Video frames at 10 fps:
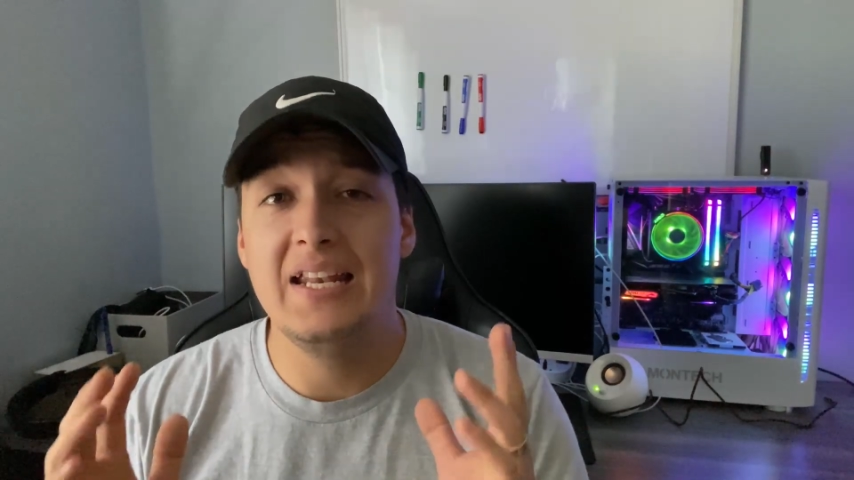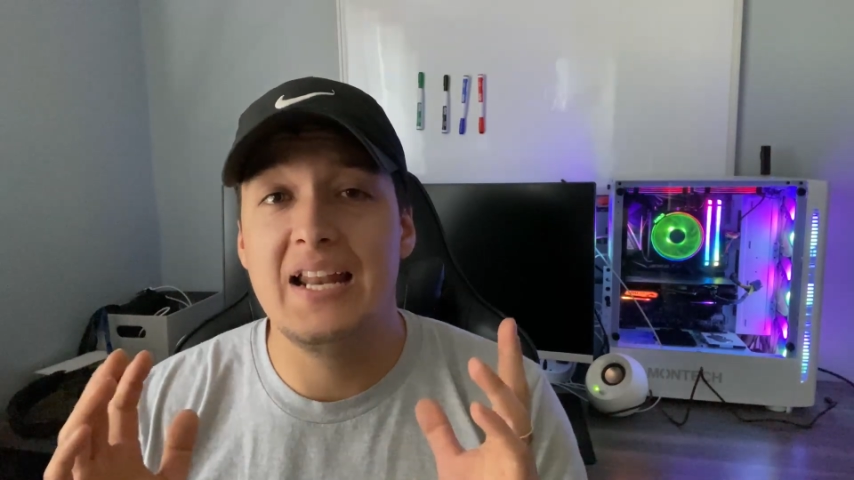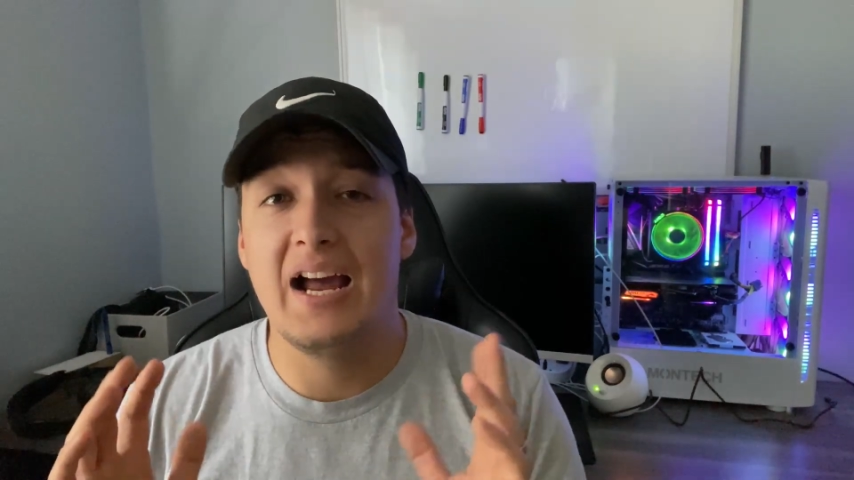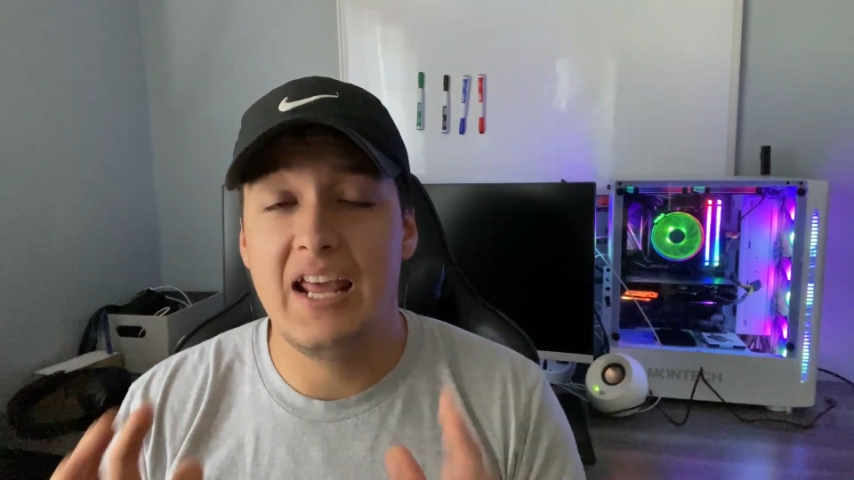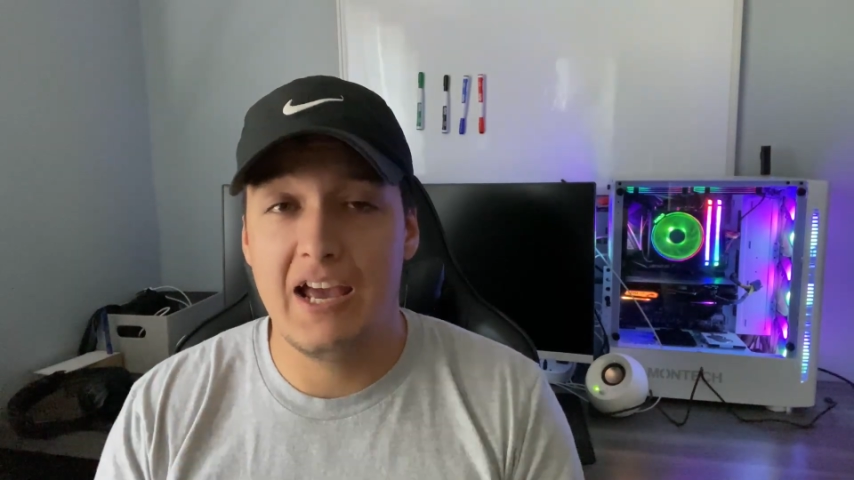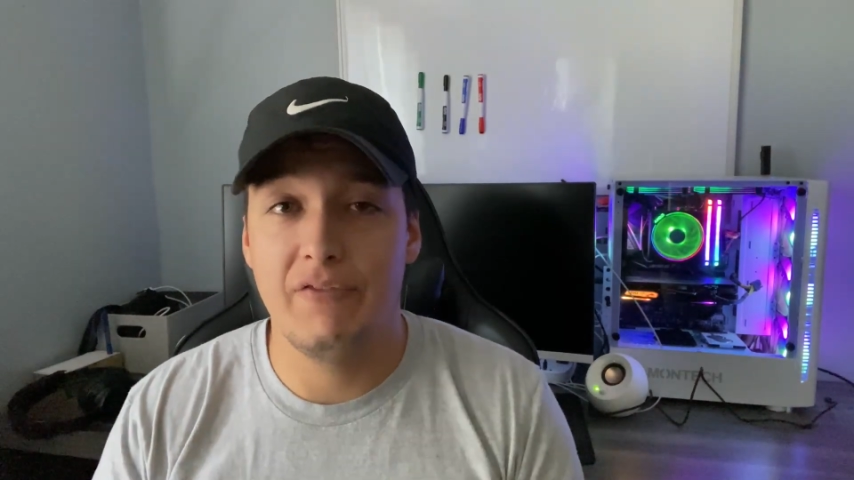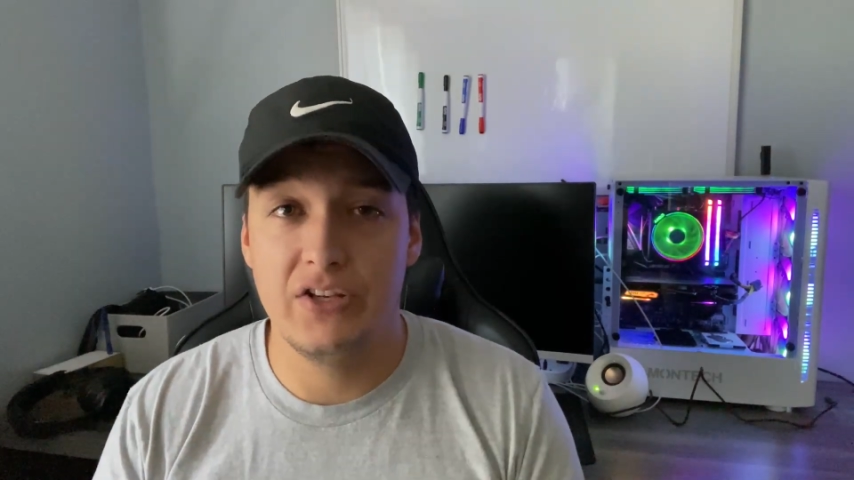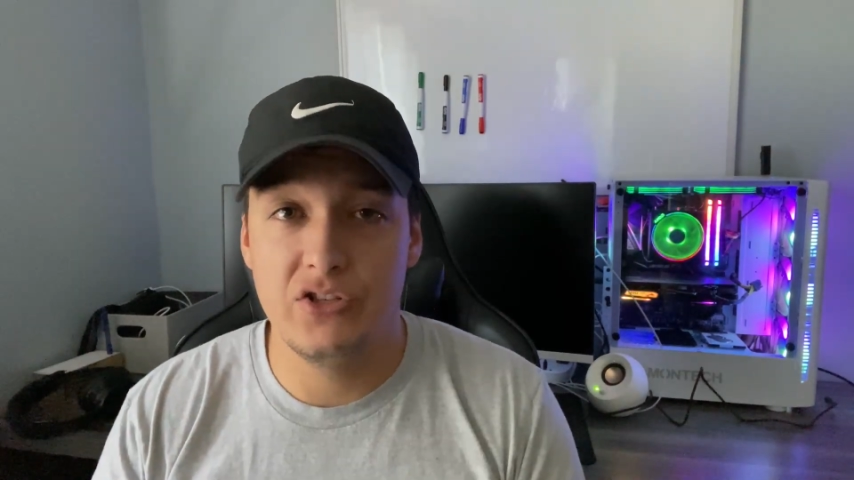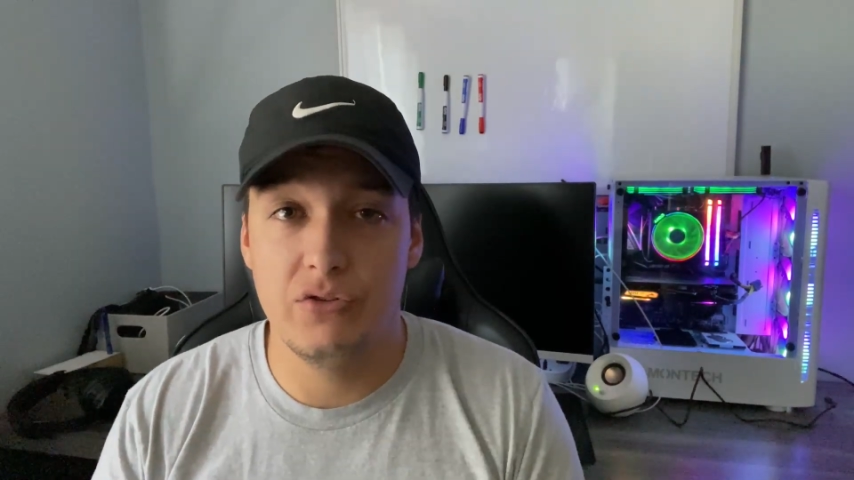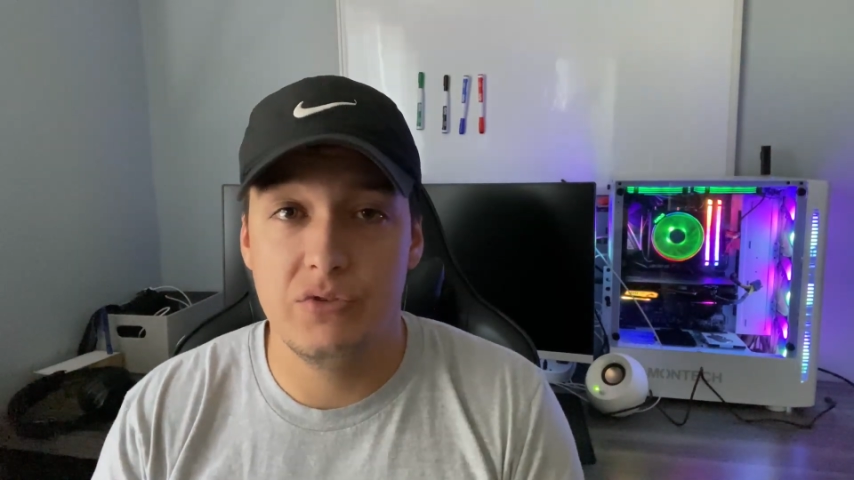not
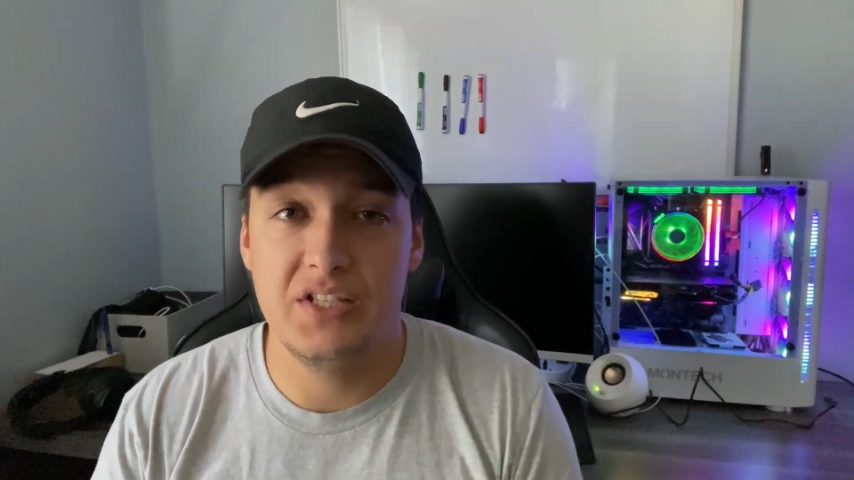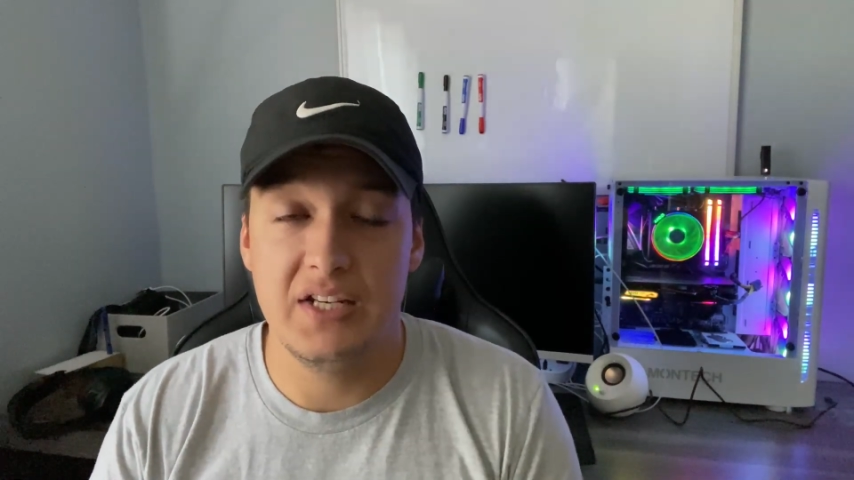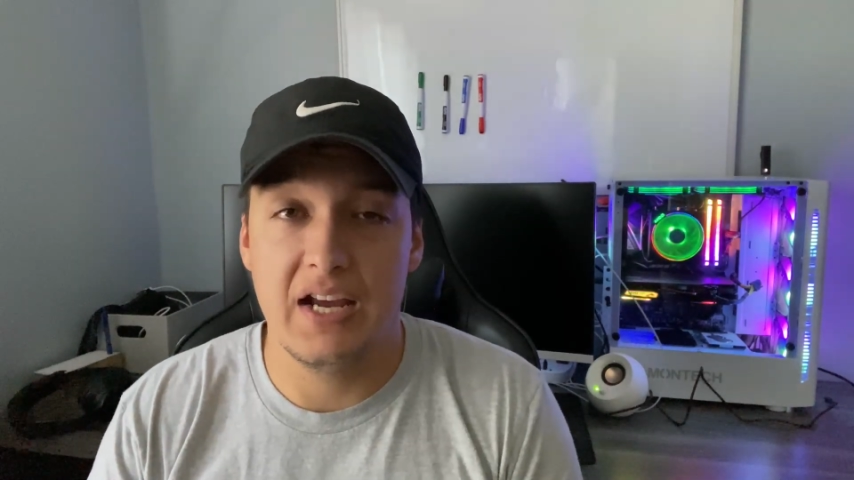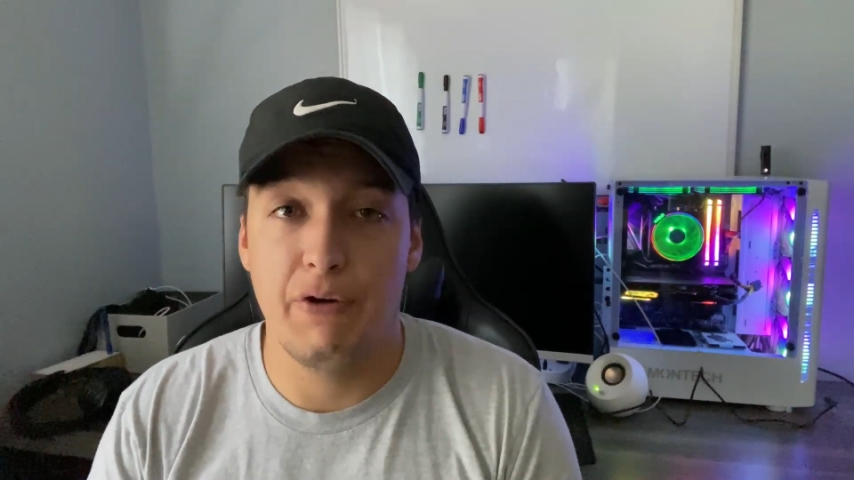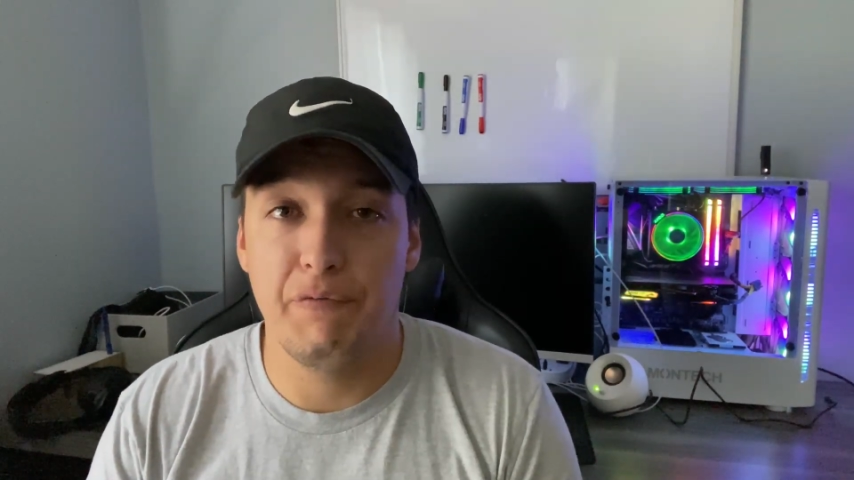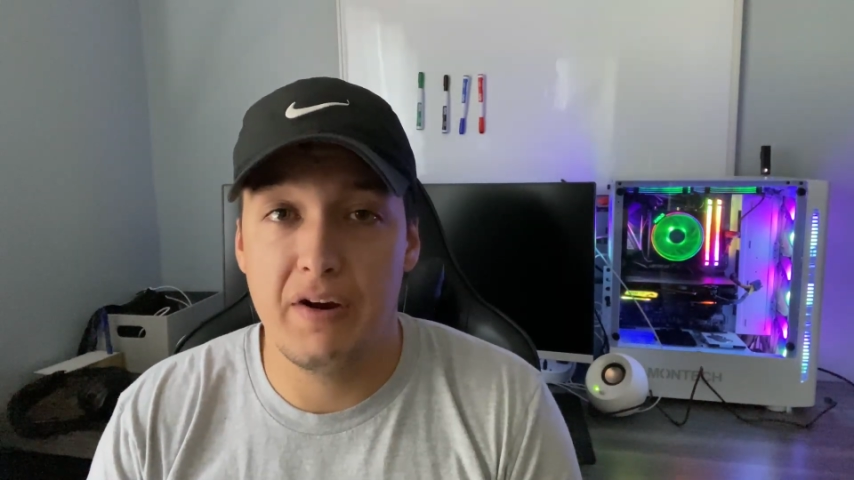having to seek out